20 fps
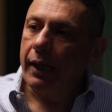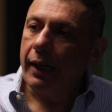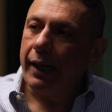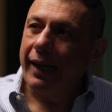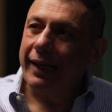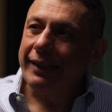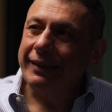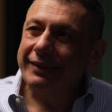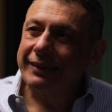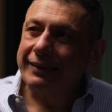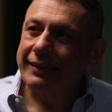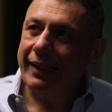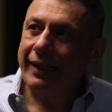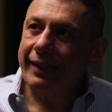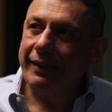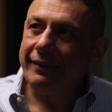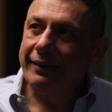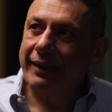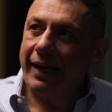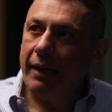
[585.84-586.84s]
I
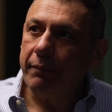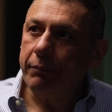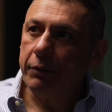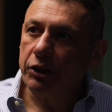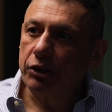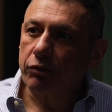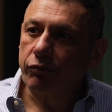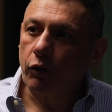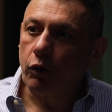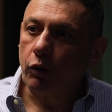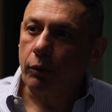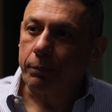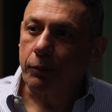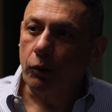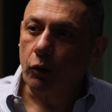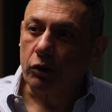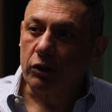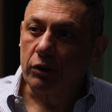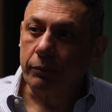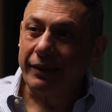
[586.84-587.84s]
stayed damaged for
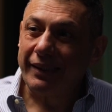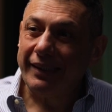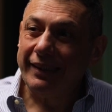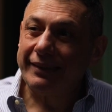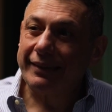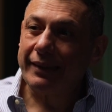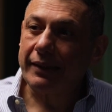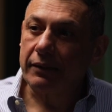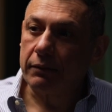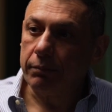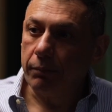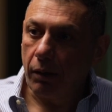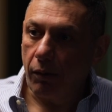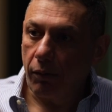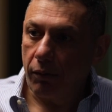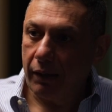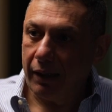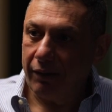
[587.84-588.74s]
approximately 6 months.